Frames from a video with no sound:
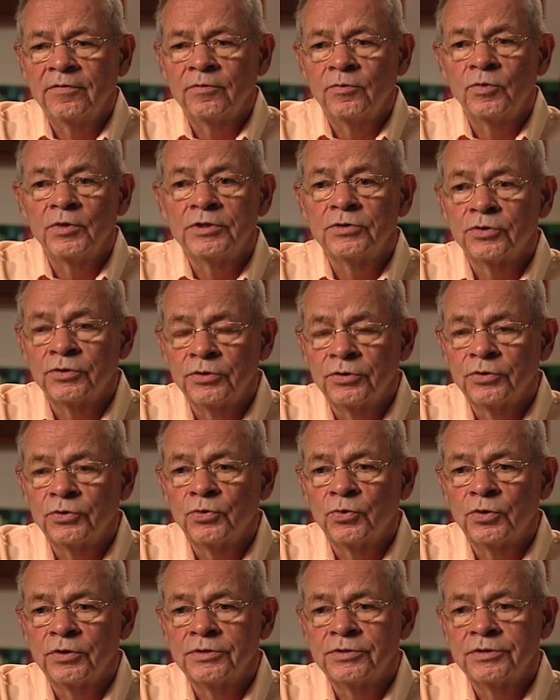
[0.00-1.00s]
we turn
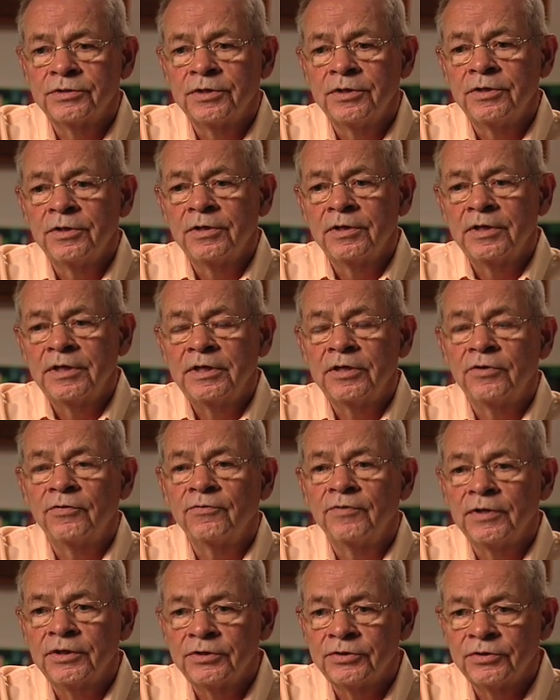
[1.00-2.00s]
towards
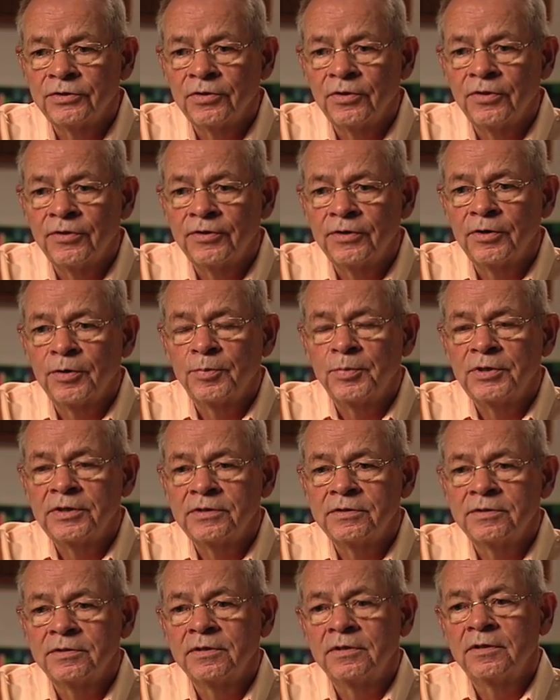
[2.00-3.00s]
interventional
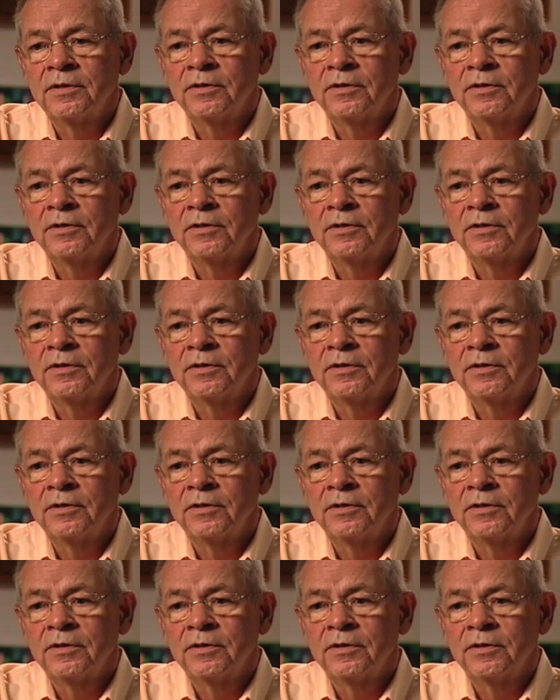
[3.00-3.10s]
therapies,